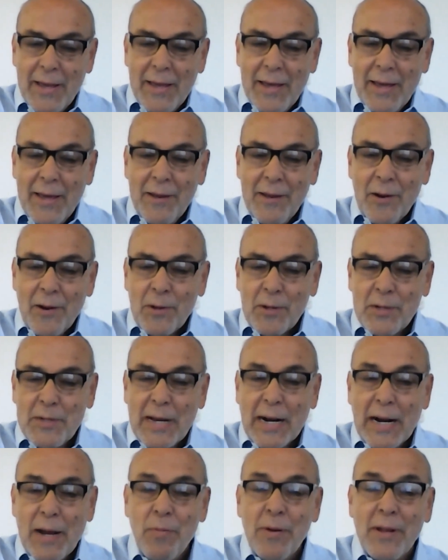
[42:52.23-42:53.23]
you know,
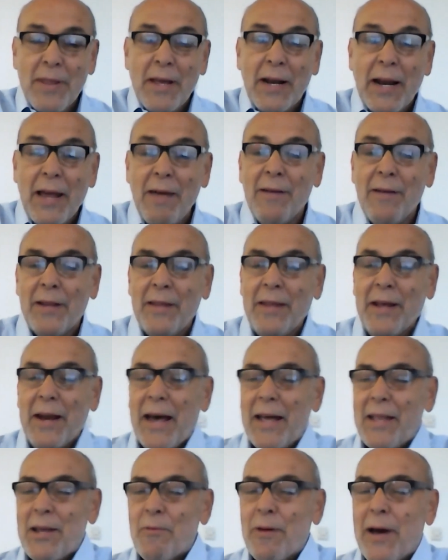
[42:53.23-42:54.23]
celebrity level, the
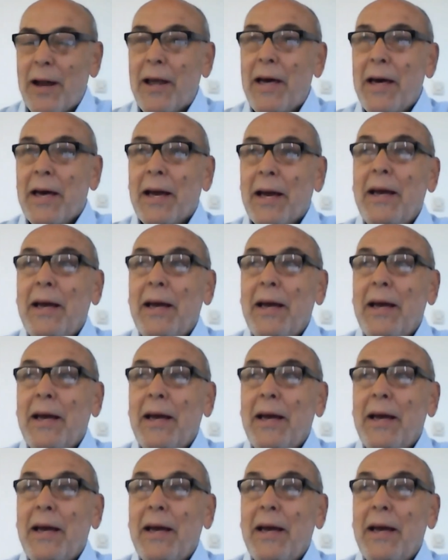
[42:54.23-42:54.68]
other one,